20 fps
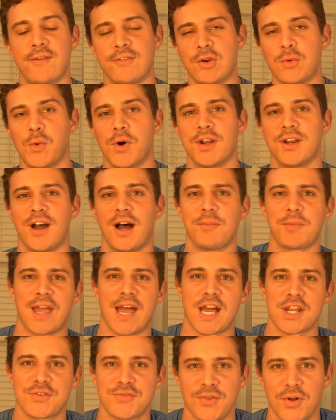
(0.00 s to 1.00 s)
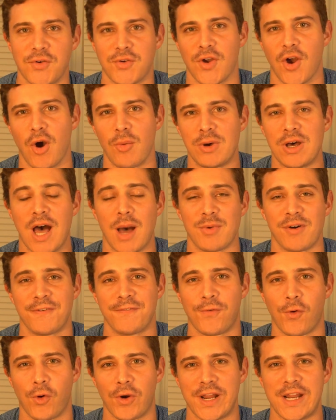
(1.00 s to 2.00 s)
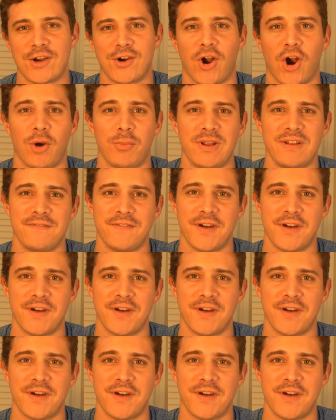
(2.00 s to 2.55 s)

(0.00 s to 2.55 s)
everyone, I'm Cashflow Coma. I'm a 4-year Army